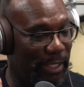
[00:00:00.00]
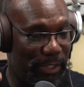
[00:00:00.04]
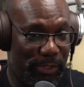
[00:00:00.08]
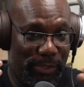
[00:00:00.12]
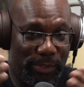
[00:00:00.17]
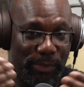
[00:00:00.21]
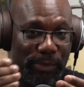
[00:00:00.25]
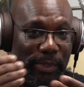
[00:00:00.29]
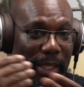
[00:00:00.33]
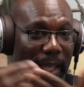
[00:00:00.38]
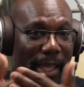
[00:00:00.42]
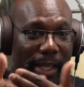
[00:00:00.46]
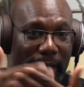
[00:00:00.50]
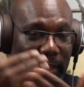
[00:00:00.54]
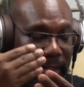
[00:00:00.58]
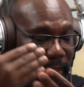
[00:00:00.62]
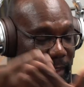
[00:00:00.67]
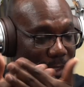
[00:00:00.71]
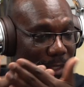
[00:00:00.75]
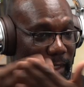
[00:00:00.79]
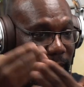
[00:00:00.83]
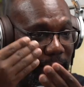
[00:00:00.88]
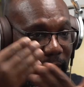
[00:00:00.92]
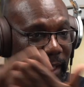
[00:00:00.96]
And you do that.
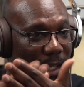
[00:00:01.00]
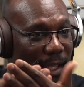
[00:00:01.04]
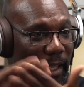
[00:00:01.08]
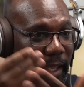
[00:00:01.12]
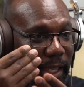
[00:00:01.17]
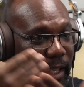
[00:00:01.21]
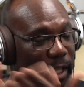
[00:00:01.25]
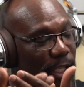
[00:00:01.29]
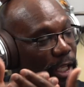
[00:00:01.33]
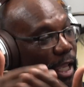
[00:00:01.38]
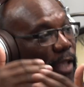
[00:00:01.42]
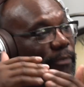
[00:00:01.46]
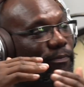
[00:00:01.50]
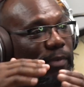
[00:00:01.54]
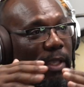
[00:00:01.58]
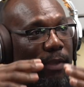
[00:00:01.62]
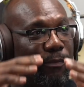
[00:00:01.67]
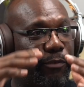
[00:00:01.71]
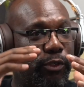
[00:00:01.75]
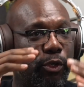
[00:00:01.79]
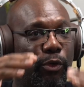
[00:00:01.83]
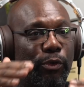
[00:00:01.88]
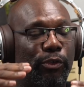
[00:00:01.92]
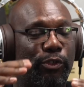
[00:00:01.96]

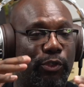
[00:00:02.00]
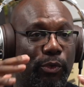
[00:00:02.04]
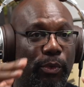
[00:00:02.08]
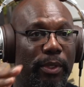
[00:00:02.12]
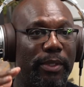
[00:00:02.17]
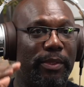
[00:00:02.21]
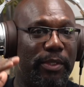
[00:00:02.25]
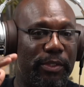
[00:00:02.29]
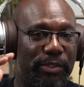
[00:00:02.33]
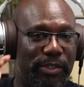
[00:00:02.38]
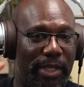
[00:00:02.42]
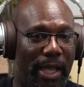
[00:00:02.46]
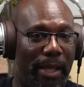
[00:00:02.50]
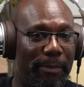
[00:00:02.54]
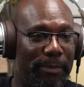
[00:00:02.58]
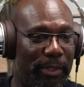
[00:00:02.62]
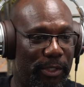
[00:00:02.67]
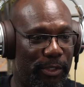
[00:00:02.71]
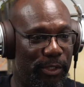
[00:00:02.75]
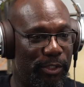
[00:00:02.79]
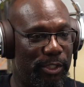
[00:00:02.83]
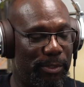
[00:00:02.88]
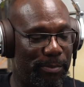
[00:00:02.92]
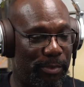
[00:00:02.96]
If you're doing the job
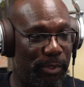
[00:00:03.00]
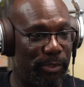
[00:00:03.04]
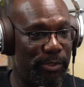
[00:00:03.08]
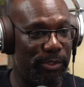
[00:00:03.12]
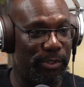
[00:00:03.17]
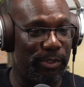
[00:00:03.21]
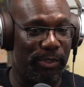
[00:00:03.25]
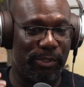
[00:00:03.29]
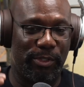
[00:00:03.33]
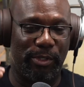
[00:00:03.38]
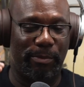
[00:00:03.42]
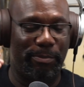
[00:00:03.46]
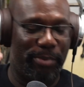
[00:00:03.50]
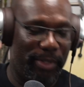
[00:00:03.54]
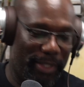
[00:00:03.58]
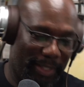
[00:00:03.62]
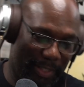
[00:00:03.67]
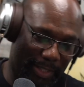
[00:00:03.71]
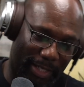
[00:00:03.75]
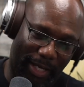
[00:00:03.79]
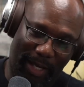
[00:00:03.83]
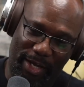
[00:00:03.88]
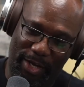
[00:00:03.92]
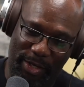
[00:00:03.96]
that you're supposed to do and you're
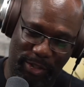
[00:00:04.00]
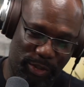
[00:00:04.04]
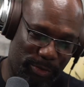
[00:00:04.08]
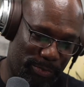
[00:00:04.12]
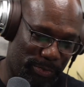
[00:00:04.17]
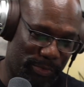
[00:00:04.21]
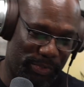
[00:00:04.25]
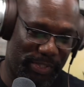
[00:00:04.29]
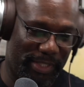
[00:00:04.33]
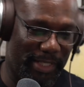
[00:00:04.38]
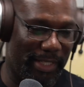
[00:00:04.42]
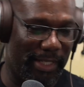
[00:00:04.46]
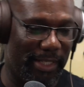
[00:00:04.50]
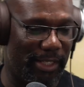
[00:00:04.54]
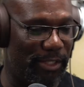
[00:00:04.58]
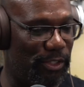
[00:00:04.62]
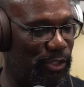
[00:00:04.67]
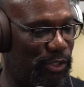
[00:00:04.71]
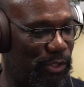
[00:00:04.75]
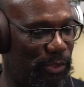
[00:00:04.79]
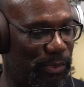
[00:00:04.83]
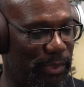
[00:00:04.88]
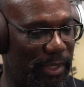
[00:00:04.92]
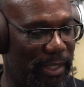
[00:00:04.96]
putting 100%
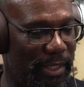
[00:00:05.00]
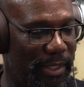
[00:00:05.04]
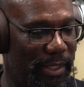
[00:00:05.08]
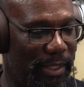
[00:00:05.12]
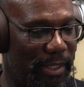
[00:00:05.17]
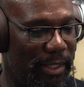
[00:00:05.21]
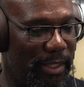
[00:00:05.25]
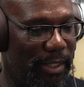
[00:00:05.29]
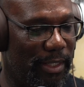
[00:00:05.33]
into it,